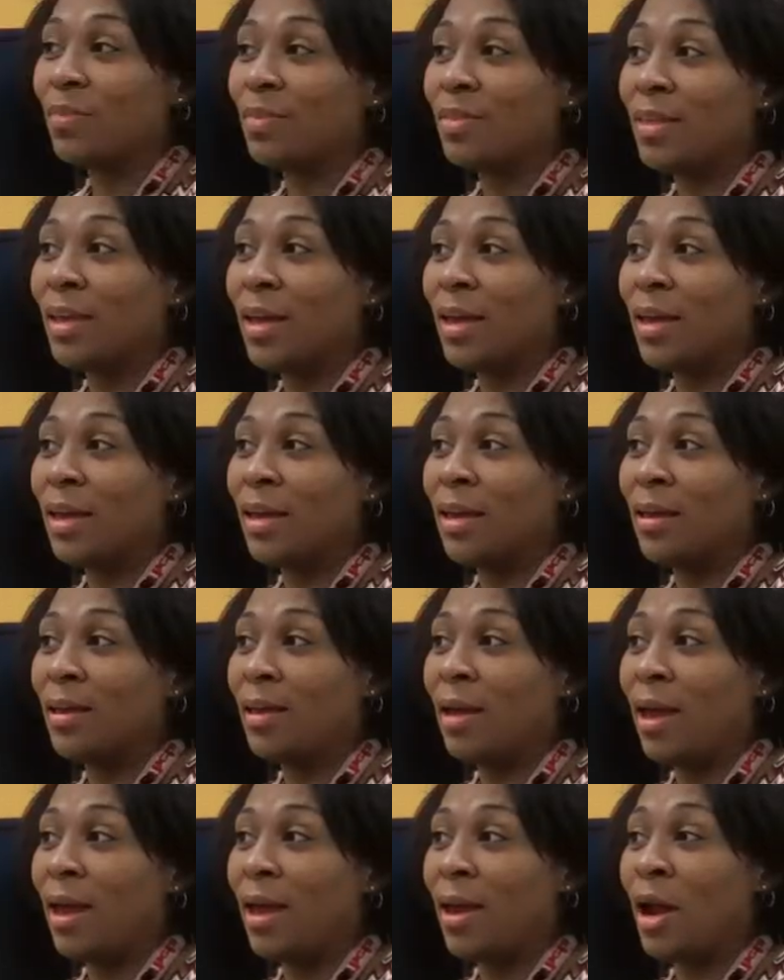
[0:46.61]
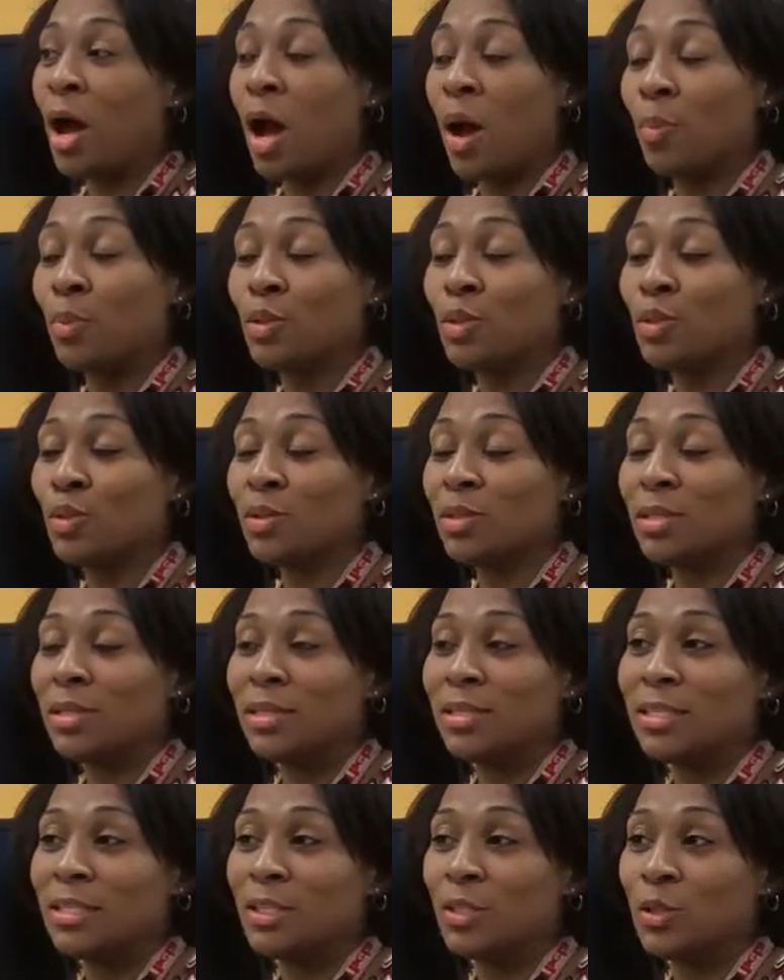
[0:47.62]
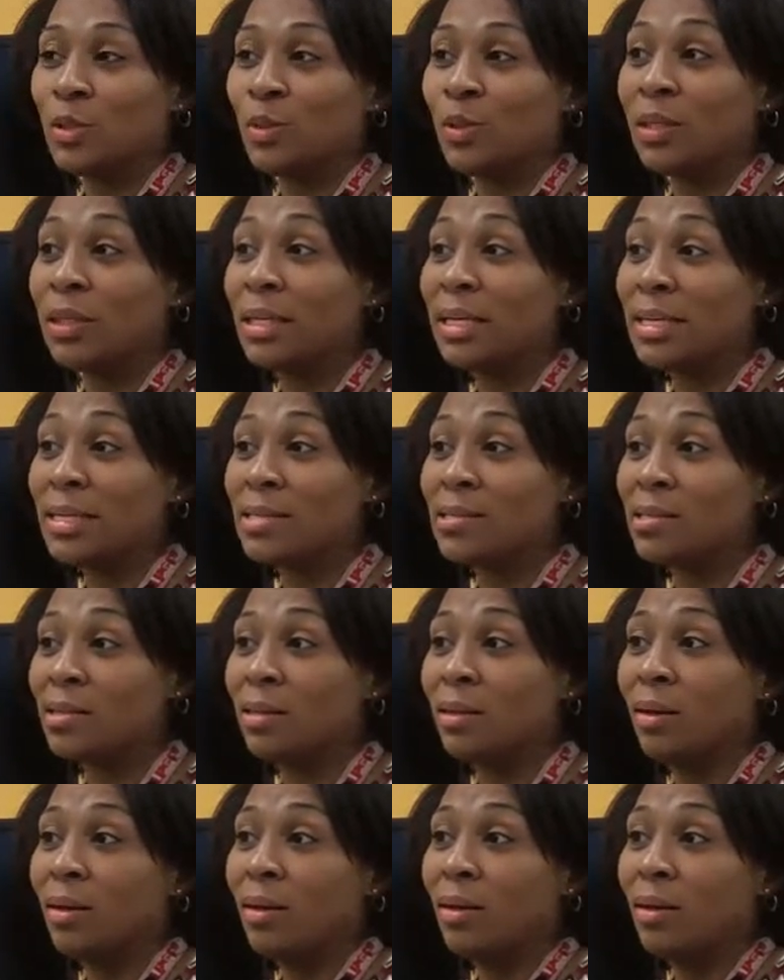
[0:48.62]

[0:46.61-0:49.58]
They had an opportunity to list